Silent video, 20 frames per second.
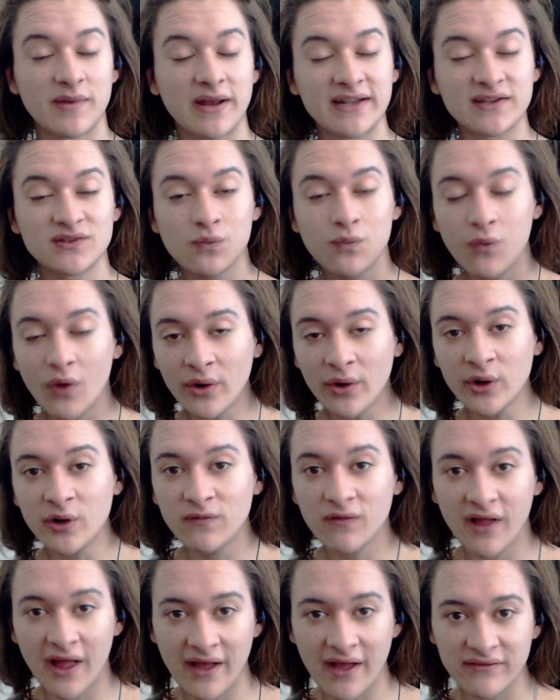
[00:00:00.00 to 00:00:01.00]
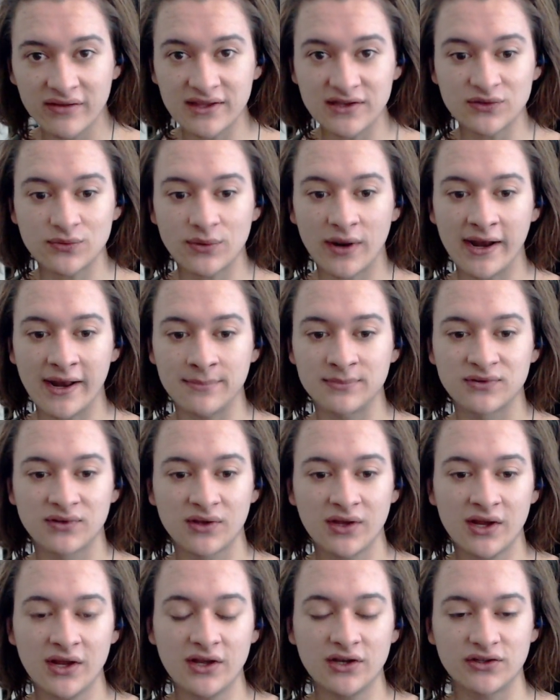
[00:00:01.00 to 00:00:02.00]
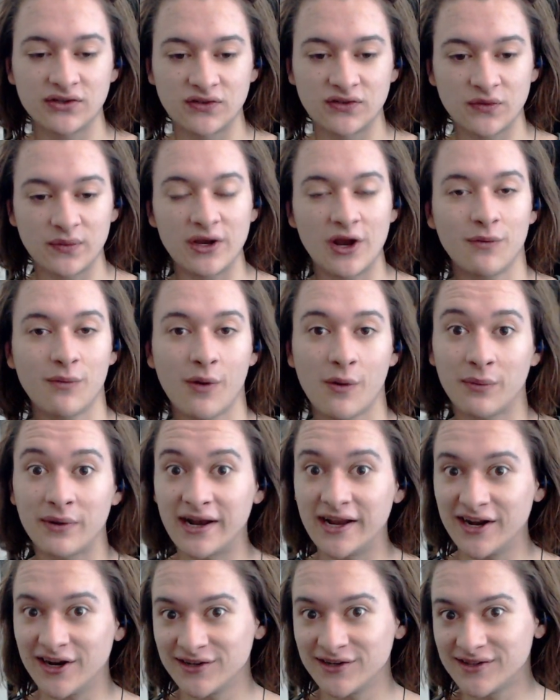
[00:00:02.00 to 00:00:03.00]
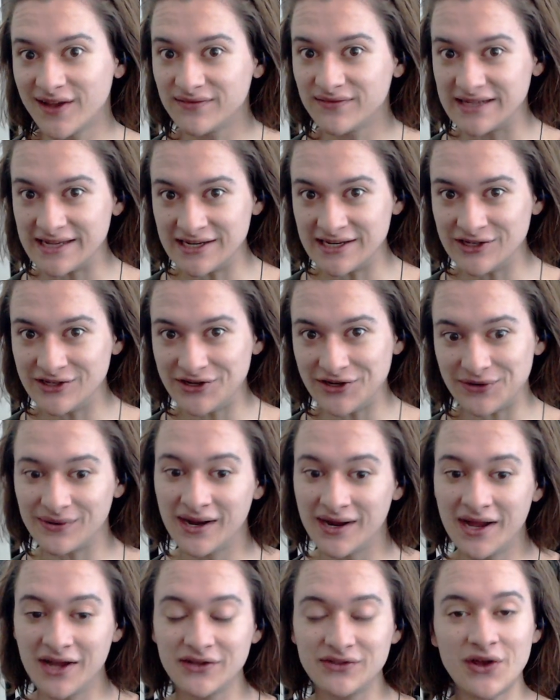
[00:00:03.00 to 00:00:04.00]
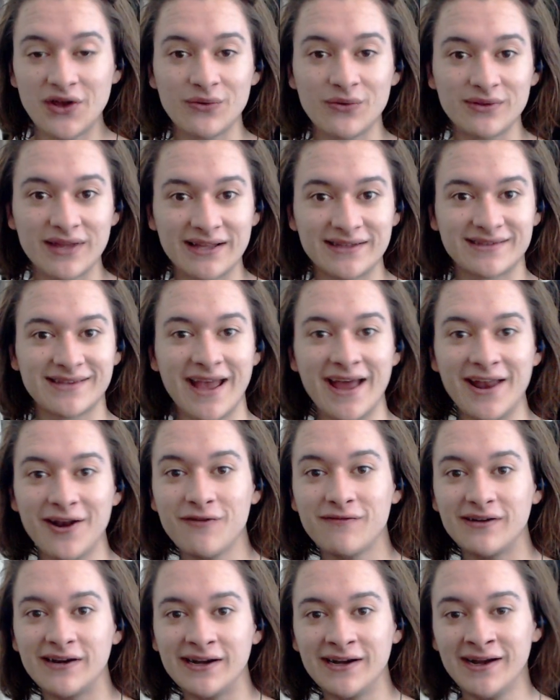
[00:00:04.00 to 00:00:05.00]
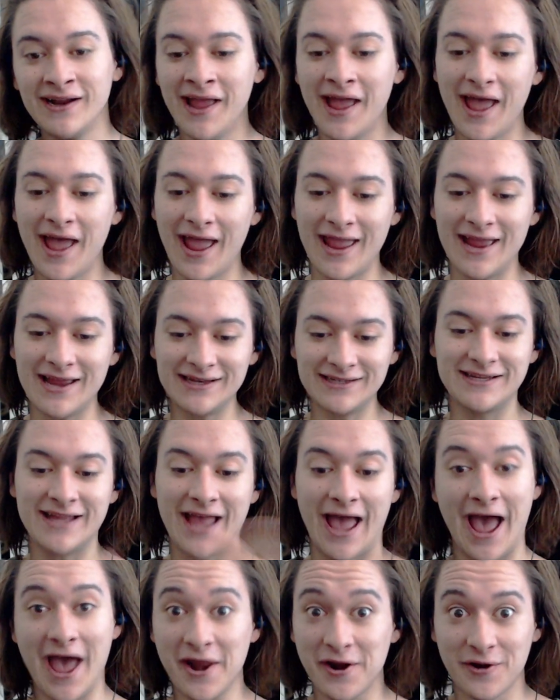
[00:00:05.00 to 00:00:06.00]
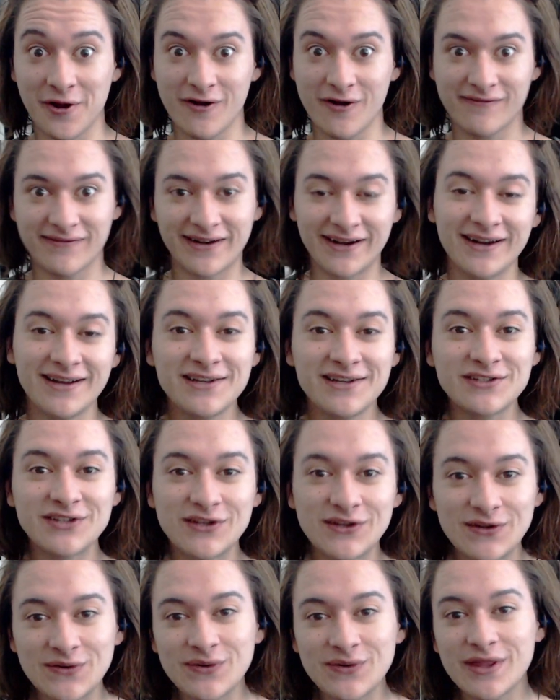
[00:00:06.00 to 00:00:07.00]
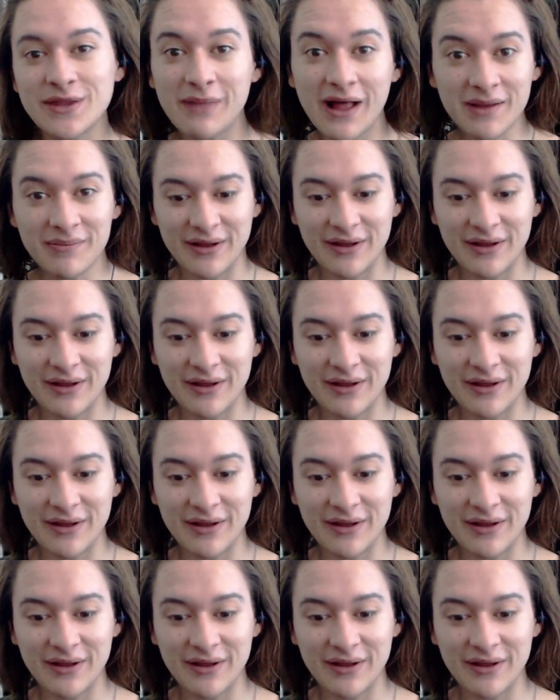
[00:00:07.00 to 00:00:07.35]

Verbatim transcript: but it's wonderful having these write-ups just so we know what we're getting ourselves into. So let's get over and head on over to the blog